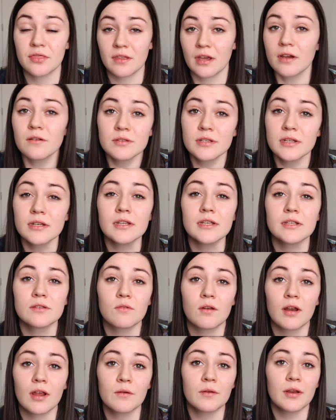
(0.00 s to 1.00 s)
thousand is
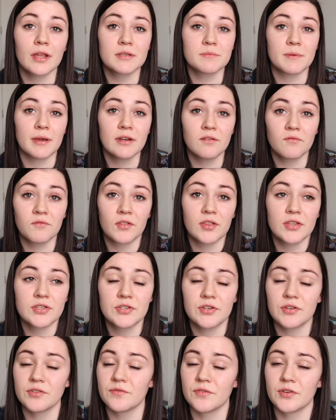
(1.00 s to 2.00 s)
what I would expect for
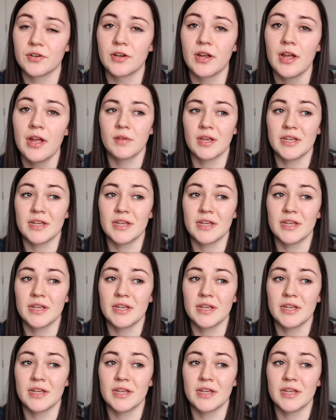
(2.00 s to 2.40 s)
this year for